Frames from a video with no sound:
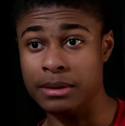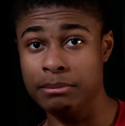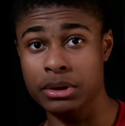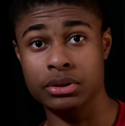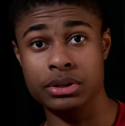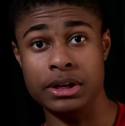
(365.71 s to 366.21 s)
the
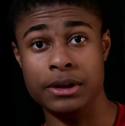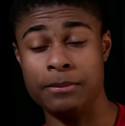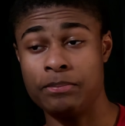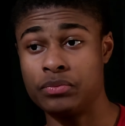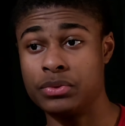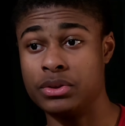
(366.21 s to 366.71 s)
ability
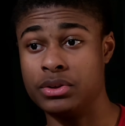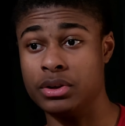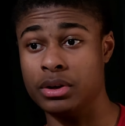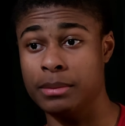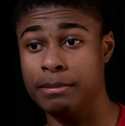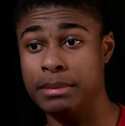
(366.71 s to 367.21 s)

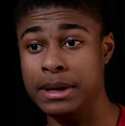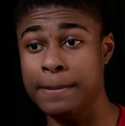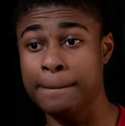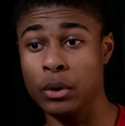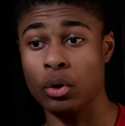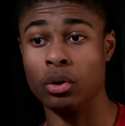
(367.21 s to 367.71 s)
to be
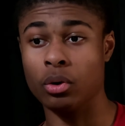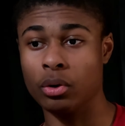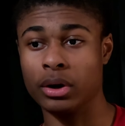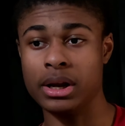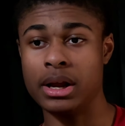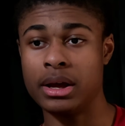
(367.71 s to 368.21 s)
more
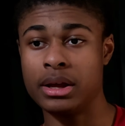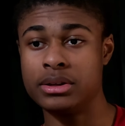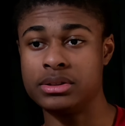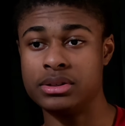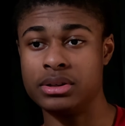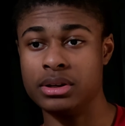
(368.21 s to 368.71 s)

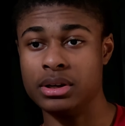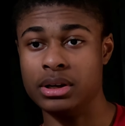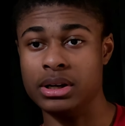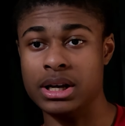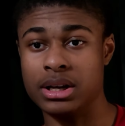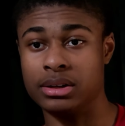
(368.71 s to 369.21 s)
organized
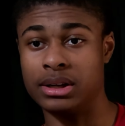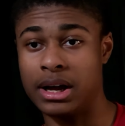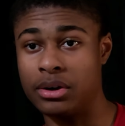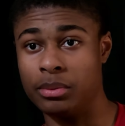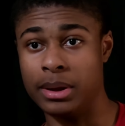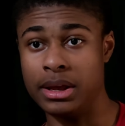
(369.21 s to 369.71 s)
in a
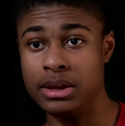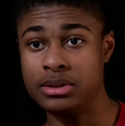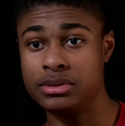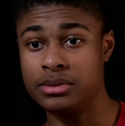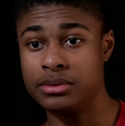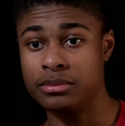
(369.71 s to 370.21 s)
lot of
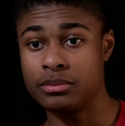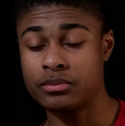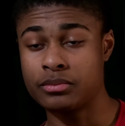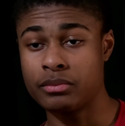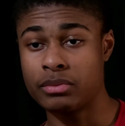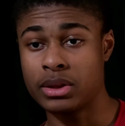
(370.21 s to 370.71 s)
ways.
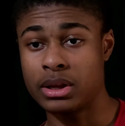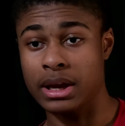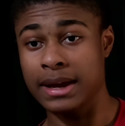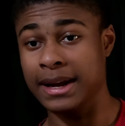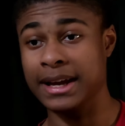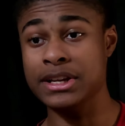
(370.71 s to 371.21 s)

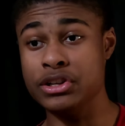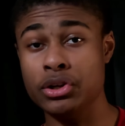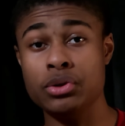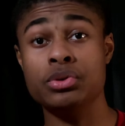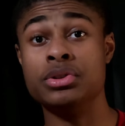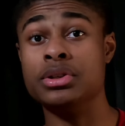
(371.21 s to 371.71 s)
And I can
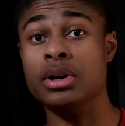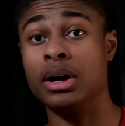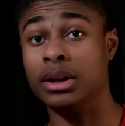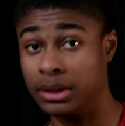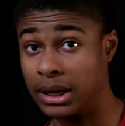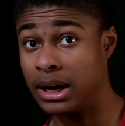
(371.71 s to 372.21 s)
use
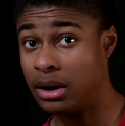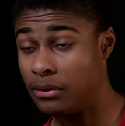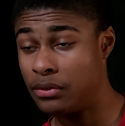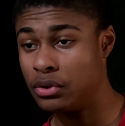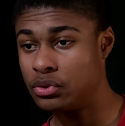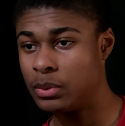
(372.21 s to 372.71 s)
a lot
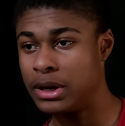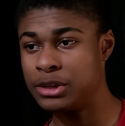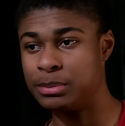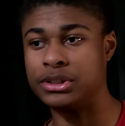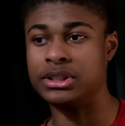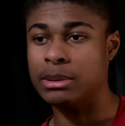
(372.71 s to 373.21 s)
of those
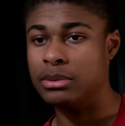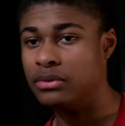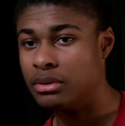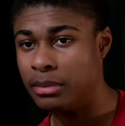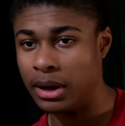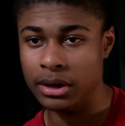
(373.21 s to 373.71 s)
ways, but some of
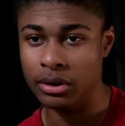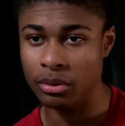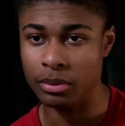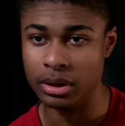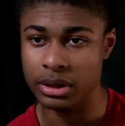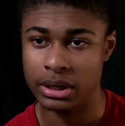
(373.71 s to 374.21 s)
them I
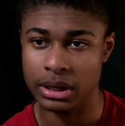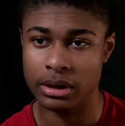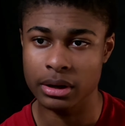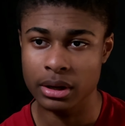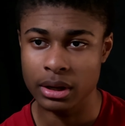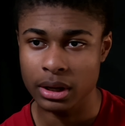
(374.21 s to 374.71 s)
don't really need.